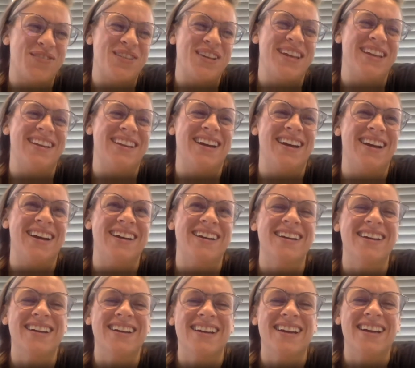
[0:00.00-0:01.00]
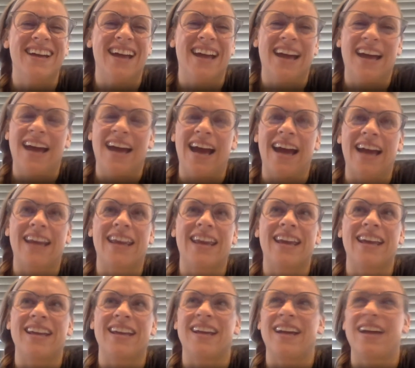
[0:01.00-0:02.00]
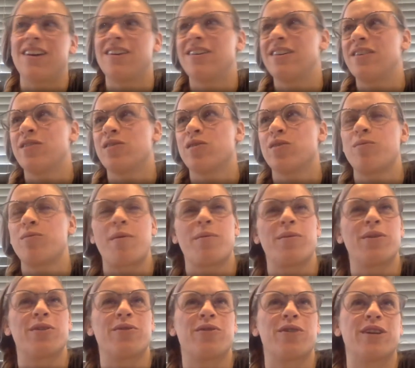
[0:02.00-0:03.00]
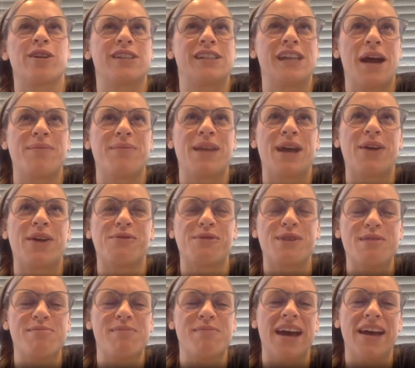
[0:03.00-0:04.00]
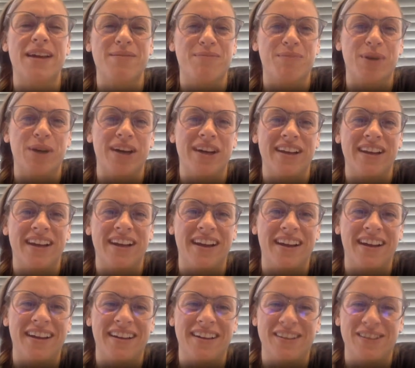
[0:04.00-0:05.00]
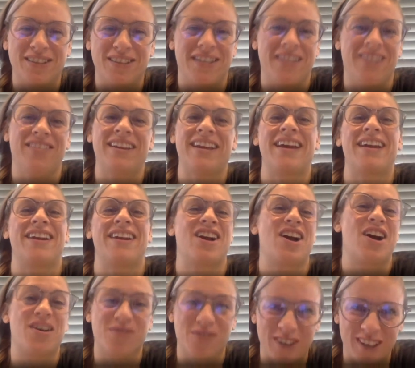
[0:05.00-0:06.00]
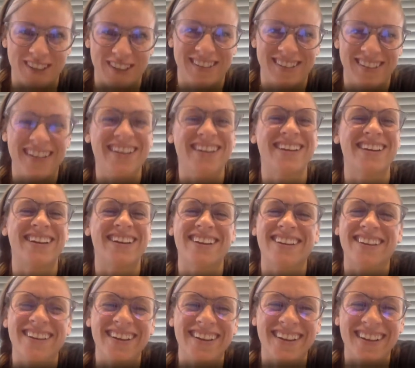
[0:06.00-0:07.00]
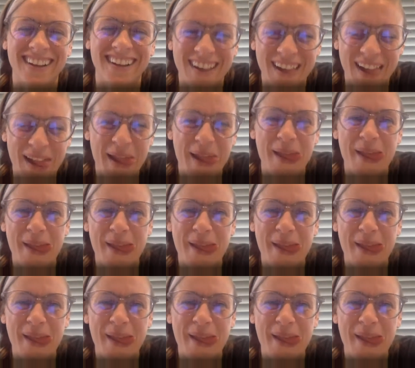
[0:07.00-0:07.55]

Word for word: I mean, I don't even remember the first time that we met, but it was definitely at a conference. For sure.